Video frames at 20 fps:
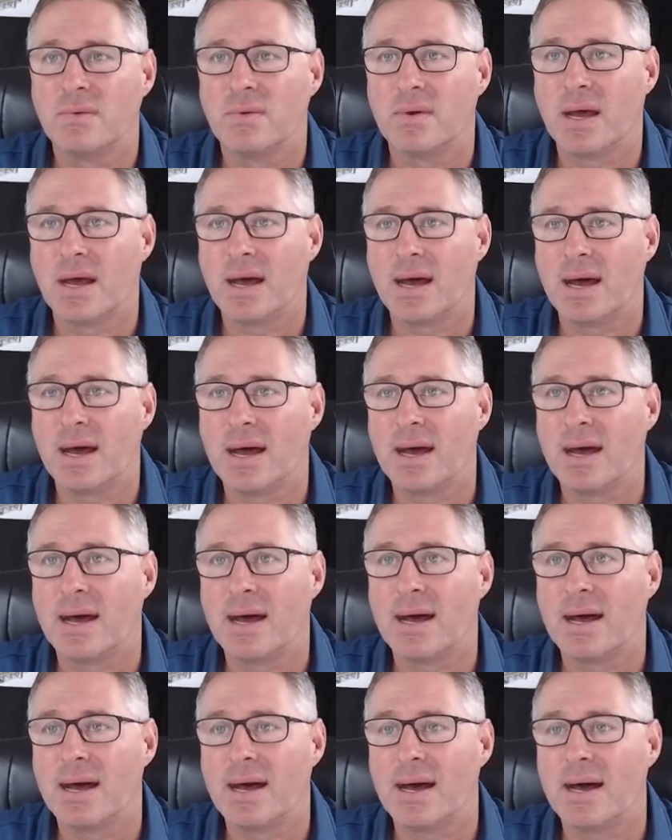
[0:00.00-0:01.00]

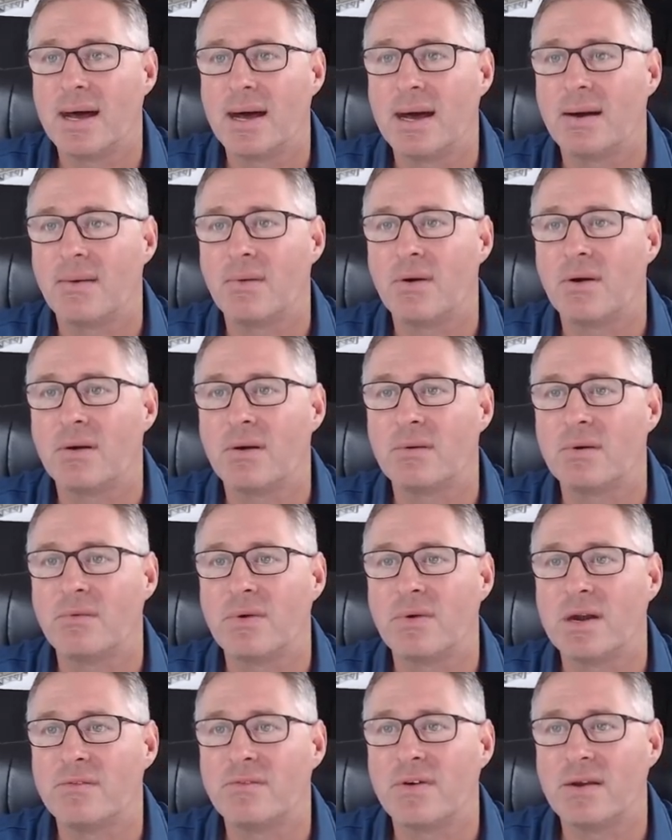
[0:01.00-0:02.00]

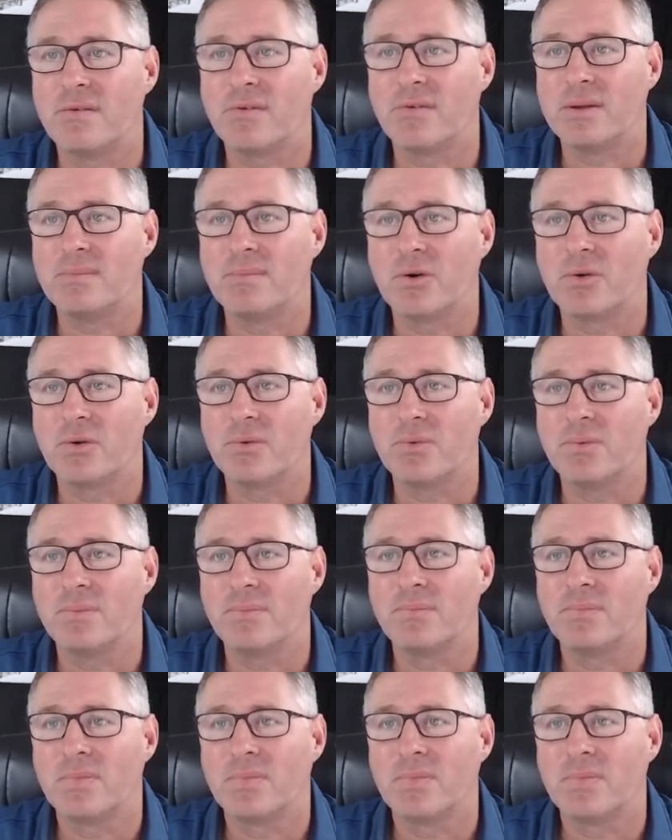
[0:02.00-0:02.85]
renovate, remodel,